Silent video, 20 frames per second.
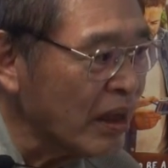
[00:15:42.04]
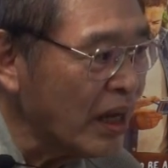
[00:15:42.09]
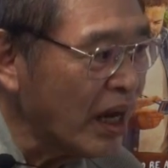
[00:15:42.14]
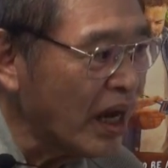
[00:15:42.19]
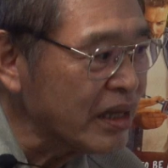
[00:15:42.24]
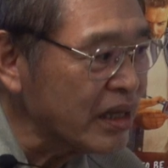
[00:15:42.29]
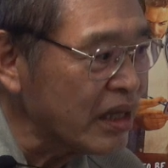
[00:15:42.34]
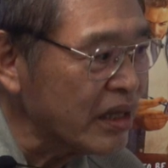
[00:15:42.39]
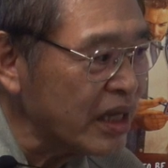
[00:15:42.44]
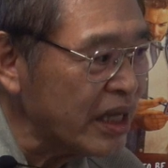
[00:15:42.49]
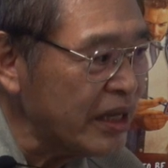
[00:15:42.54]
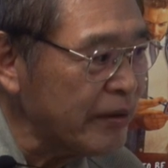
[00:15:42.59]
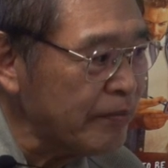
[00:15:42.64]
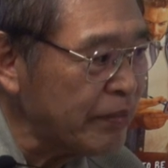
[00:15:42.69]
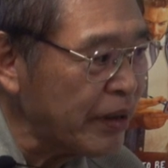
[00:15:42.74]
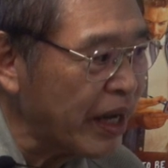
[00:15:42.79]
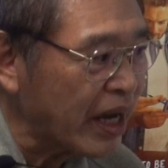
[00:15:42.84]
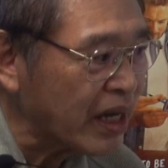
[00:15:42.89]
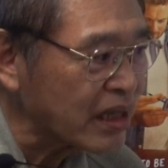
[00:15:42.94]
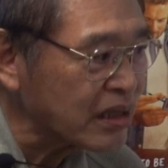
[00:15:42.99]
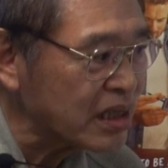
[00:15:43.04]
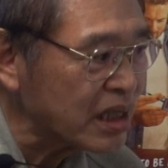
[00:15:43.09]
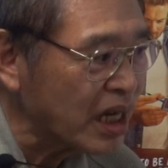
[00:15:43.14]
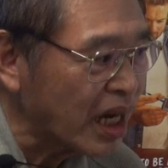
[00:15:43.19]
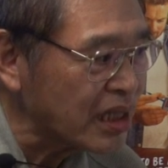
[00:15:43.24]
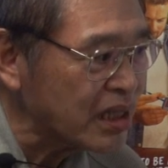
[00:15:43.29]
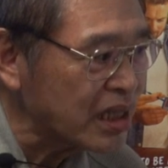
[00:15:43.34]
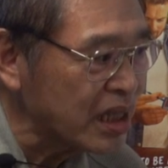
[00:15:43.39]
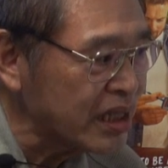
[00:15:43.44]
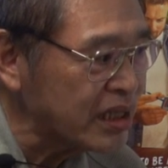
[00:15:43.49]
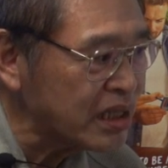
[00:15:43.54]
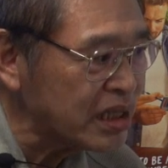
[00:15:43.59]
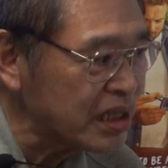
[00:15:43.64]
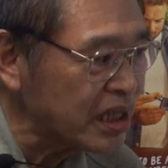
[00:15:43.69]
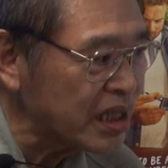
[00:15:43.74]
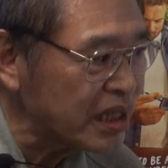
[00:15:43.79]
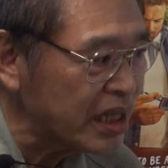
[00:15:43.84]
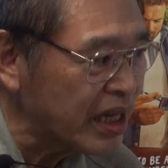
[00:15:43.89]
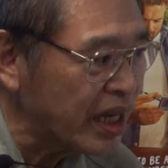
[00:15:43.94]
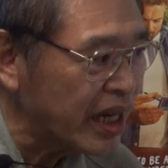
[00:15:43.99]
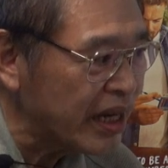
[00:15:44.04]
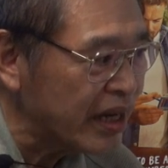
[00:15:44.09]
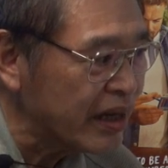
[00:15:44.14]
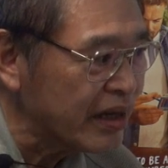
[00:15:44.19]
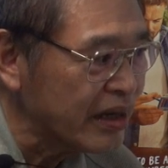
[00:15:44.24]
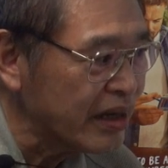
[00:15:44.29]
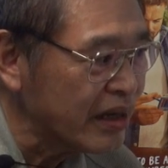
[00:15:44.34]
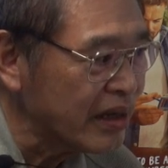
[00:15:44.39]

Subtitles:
And the impacts are listed here.